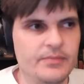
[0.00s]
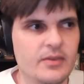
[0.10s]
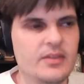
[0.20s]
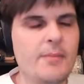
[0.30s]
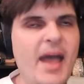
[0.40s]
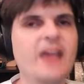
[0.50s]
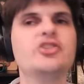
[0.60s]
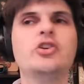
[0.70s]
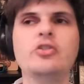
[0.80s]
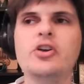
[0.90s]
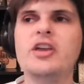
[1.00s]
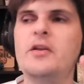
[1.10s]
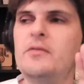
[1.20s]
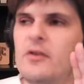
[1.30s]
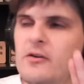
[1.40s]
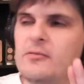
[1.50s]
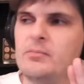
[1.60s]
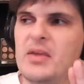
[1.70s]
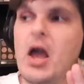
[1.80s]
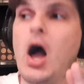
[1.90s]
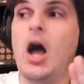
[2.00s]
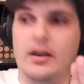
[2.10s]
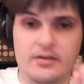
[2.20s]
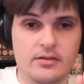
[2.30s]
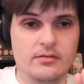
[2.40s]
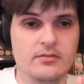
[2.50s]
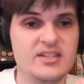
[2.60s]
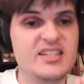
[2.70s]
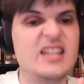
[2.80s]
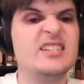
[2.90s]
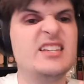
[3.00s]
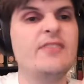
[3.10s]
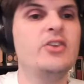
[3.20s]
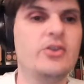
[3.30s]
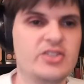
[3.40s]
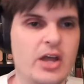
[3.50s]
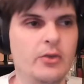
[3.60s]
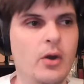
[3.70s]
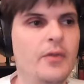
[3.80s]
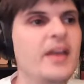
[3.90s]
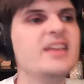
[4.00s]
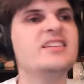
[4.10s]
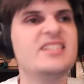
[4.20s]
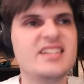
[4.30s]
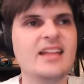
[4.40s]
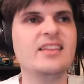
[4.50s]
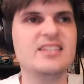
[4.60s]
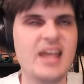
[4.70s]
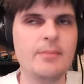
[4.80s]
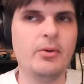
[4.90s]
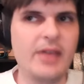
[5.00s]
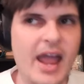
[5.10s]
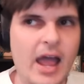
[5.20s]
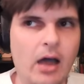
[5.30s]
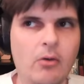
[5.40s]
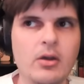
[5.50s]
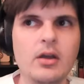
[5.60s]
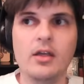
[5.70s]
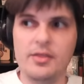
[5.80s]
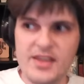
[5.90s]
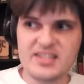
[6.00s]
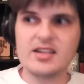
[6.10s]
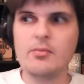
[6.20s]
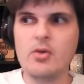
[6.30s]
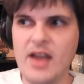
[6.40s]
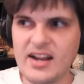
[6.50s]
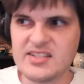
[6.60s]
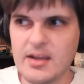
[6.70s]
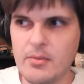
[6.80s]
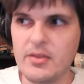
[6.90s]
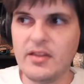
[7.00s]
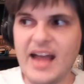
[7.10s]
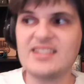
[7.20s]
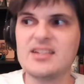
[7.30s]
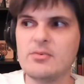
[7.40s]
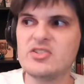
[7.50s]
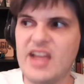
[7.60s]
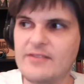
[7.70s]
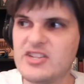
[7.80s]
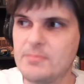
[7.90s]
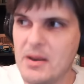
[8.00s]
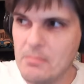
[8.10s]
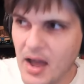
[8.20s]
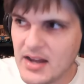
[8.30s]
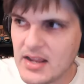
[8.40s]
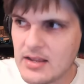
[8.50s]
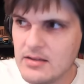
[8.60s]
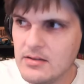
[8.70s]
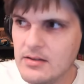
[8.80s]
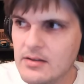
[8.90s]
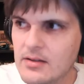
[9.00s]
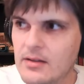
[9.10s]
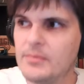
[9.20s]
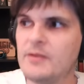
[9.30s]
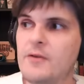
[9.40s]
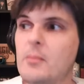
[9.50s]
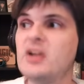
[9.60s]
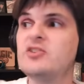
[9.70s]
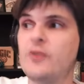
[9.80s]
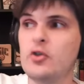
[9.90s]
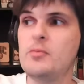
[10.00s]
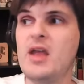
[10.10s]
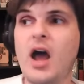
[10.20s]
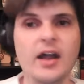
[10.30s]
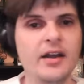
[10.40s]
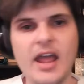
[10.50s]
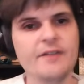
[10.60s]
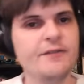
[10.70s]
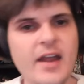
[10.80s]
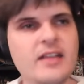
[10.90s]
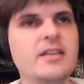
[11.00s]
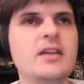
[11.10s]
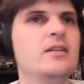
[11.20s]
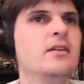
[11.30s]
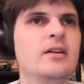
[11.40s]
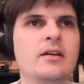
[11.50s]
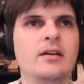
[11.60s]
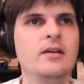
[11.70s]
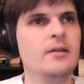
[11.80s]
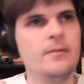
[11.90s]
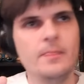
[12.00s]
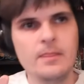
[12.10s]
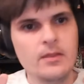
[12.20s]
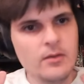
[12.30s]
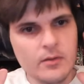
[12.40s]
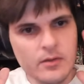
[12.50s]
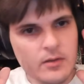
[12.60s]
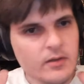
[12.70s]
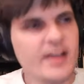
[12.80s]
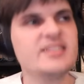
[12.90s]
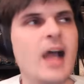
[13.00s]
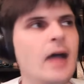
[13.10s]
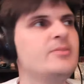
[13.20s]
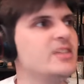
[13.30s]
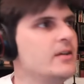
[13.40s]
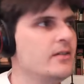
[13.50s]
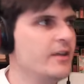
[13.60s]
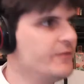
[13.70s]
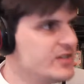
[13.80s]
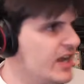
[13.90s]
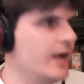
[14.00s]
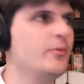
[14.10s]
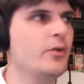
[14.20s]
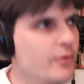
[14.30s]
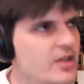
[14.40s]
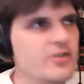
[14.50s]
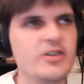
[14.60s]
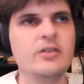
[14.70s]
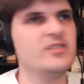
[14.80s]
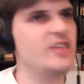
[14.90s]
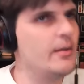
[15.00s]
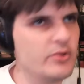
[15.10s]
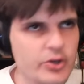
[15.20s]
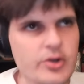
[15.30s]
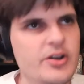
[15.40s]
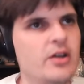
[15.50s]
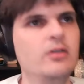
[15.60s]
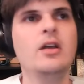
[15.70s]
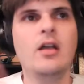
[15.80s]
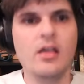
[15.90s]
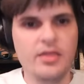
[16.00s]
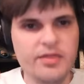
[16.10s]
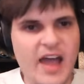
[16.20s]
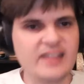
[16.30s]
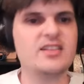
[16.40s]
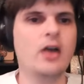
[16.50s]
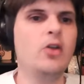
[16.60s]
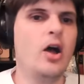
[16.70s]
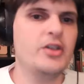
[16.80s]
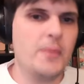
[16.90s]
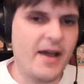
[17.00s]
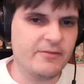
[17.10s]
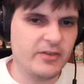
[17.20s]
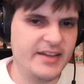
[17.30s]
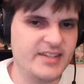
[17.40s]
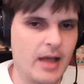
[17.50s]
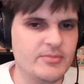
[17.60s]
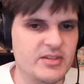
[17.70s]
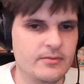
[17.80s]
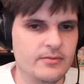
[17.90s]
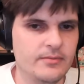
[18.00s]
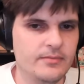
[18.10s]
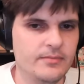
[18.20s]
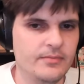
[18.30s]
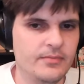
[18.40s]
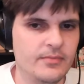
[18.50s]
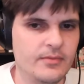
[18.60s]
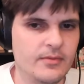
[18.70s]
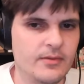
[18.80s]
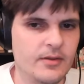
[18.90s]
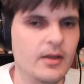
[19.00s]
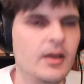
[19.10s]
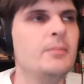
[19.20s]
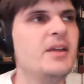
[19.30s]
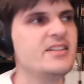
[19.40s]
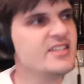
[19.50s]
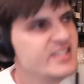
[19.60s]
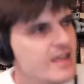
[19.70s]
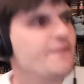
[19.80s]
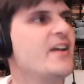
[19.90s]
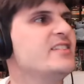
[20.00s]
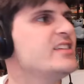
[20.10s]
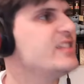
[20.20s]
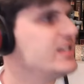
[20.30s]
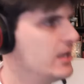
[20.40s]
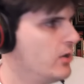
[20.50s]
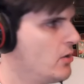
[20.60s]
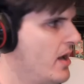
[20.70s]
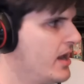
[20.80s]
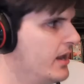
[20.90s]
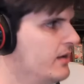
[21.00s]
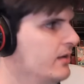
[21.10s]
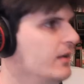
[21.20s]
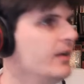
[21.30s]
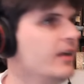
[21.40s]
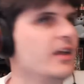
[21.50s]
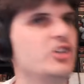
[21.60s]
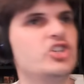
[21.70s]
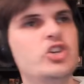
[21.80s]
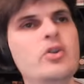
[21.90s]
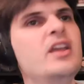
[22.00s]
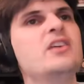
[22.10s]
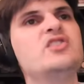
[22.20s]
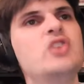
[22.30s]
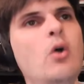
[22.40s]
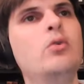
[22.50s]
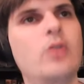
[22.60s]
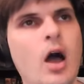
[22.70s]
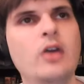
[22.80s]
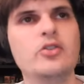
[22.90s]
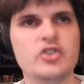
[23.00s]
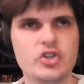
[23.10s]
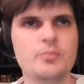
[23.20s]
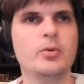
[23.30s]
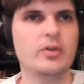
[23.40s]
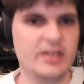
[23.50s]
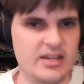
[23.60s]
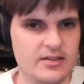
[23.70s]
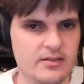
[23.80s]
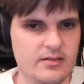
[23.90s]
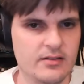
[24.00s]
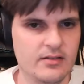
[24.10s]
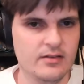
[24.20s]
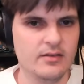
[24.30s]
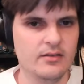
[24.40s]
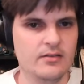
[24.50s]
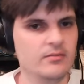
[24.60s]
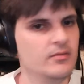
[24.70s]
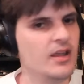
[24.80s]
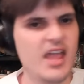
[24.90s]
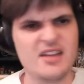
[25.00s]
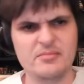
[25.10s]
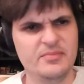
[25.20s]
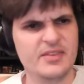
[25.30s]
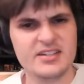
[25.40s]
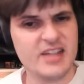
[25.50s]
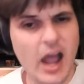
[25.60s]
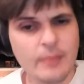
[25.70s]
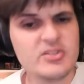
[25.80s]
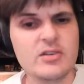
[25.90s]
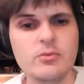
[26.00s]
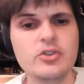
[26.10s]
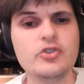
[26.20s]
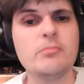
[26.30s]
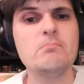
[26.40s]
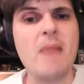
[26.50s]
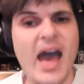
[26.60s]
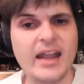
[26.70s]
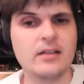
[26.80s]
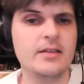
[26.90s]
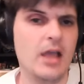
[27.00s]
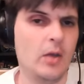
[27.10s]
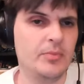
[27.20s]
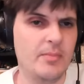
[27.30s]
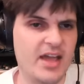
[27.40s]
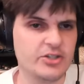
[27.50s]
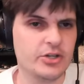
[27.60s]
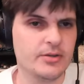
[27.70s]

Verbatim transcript: The Magic are looking beyond six, seven years down the road. They need to set the table now, this summer, next summer, the last summers they have to spend money for much further beyond. And frankly, Clay Thompson, if you sign him to a year deal, sign him a two year deal, that's how long you have Klay Thompson. Because his defense is deteriorating, his shooting is no longer super elite. Again, Thompson would dramatically help the Magic.